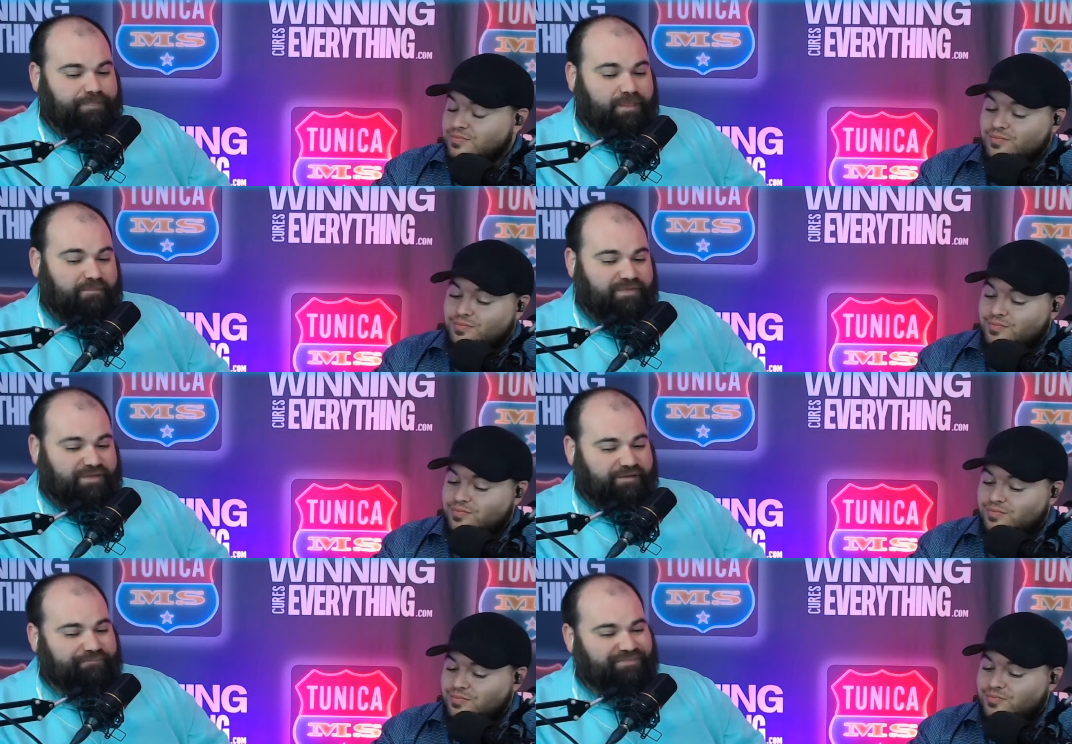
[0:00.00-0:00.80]
Speaker 1: Give me
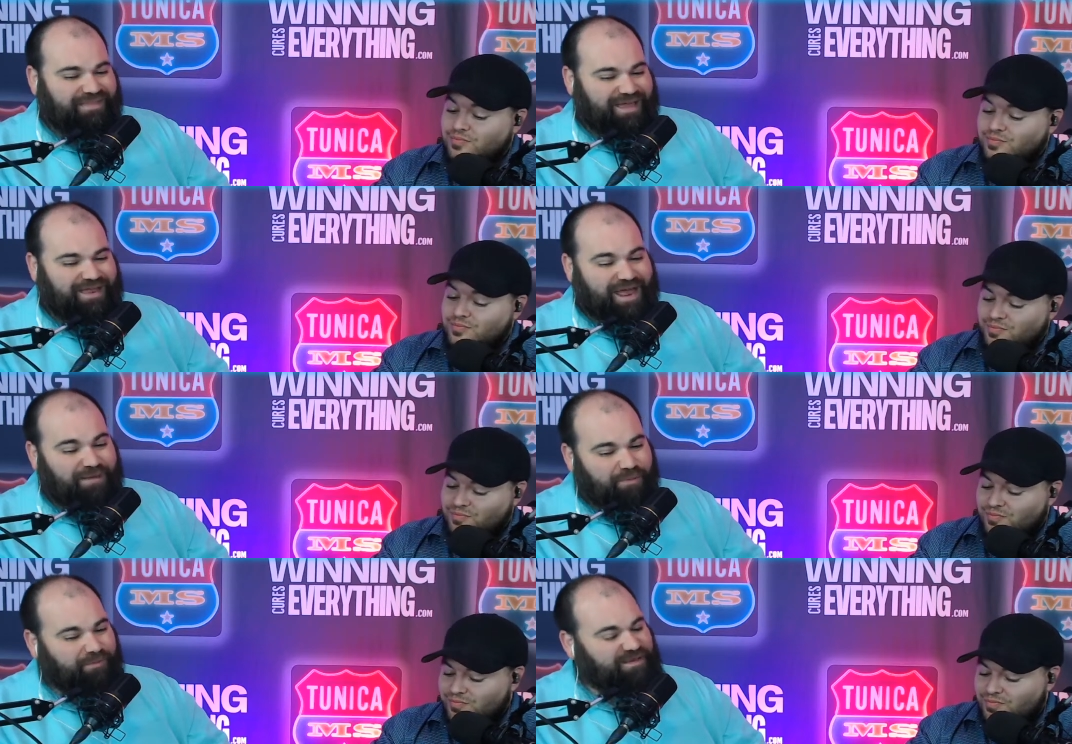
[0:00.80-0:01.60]
them.
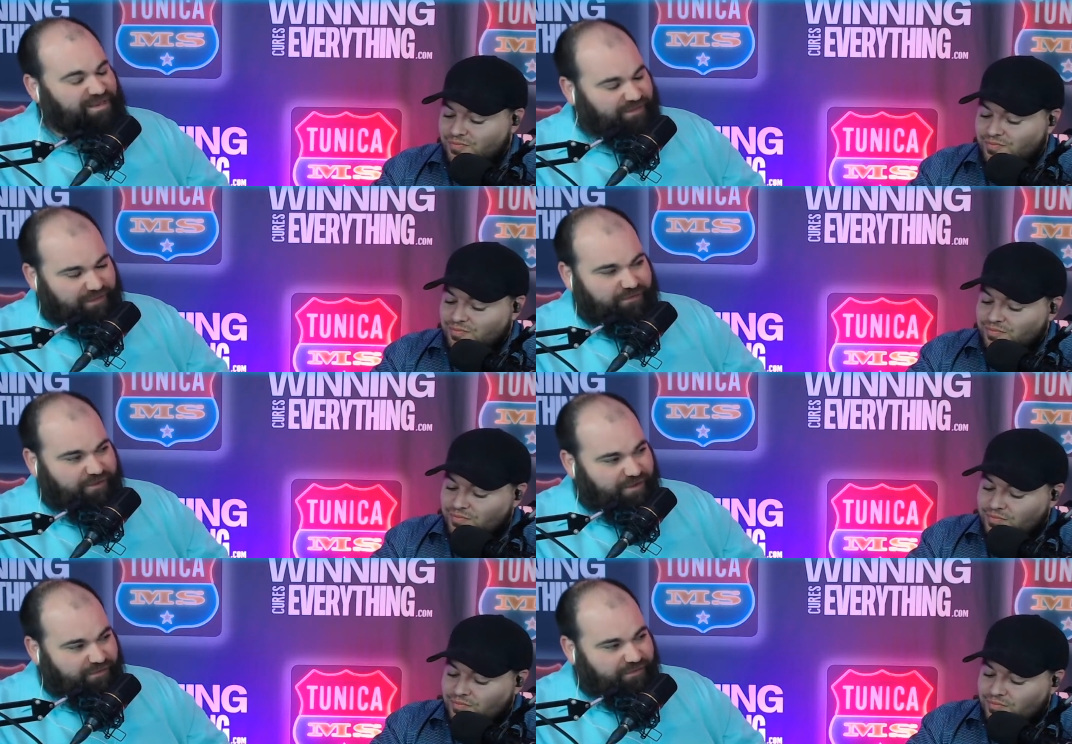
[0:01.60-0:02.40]
I'd probably take the under
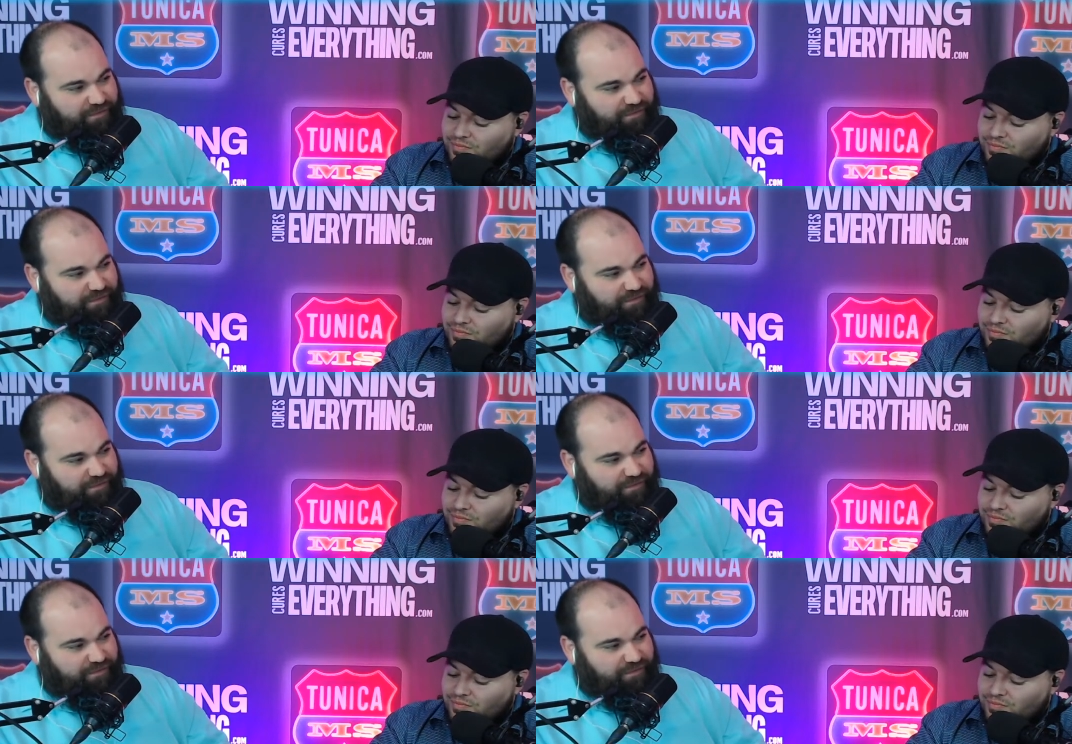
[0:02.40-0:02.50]
here.